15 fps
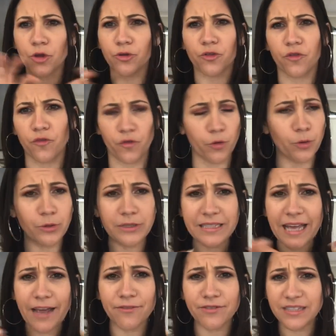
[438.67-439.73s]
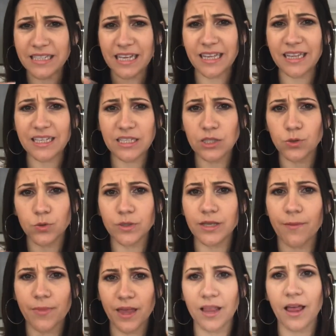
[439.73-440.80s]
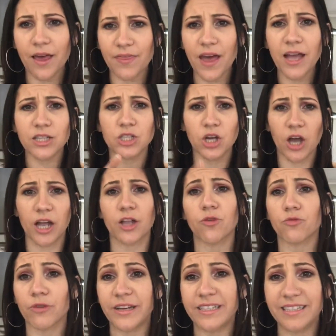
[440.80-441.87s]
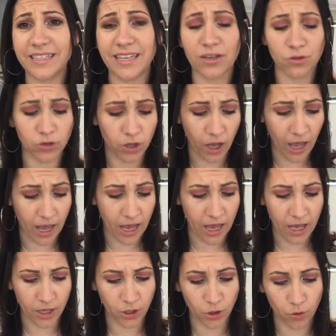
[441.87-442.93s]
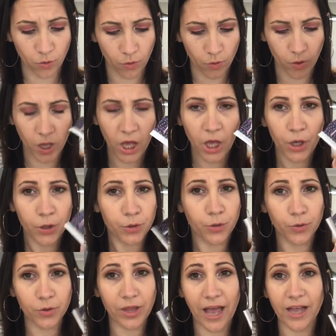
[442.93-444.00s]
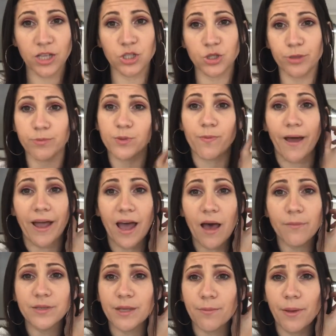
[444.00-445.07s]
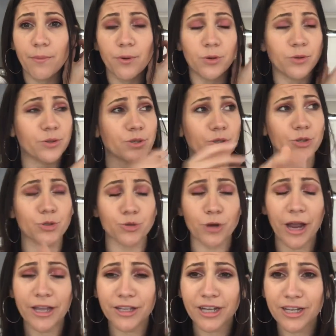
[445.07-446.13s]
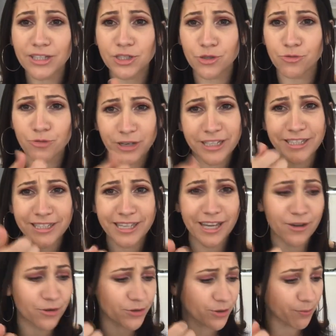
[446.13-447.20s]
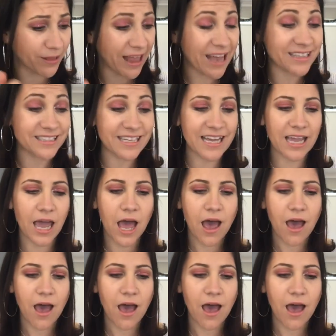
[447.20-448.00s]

food safe sealers or something like that to kind of reseal your lacquer strips back up. Some people use a straightener to reseal the plastic.